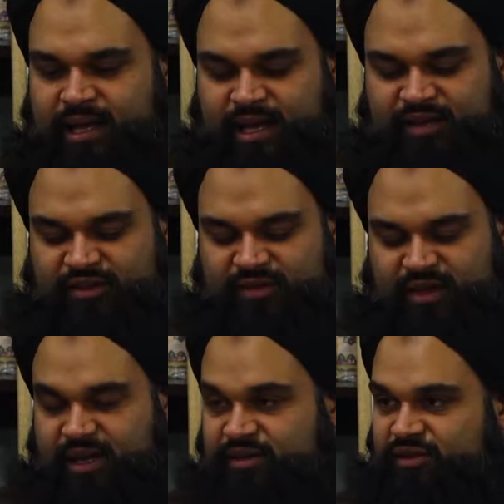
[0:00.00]

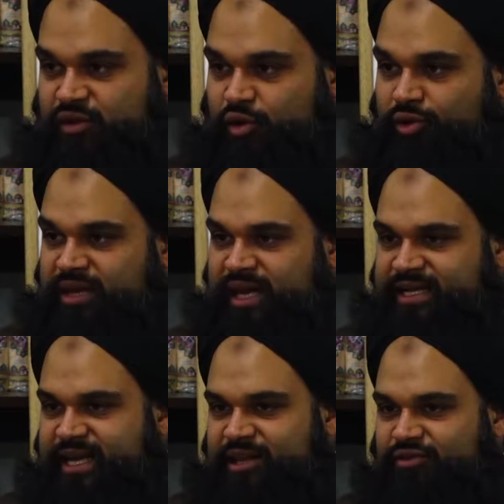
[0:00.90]
is only
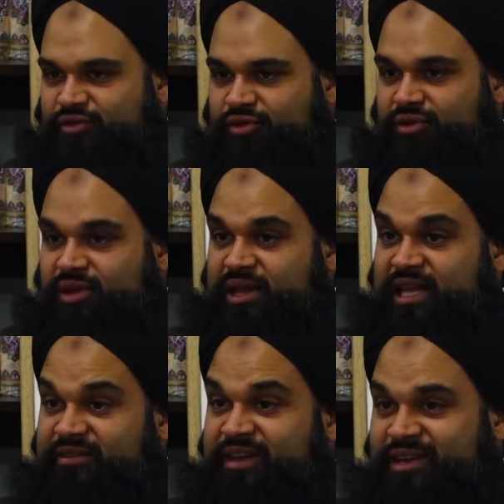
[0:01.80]
attained through
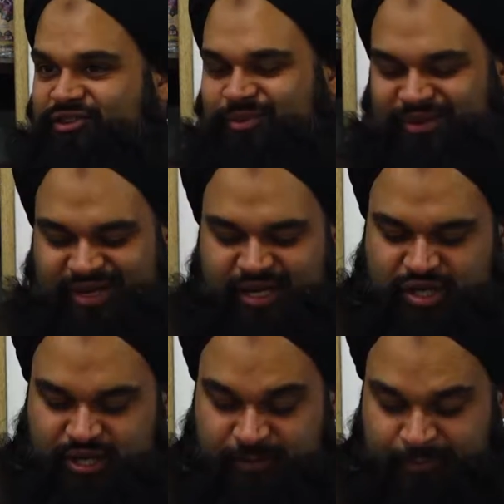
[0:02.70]
leaving
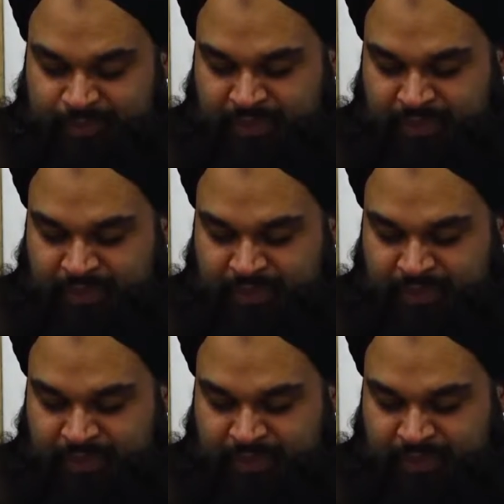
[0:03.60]
interpretation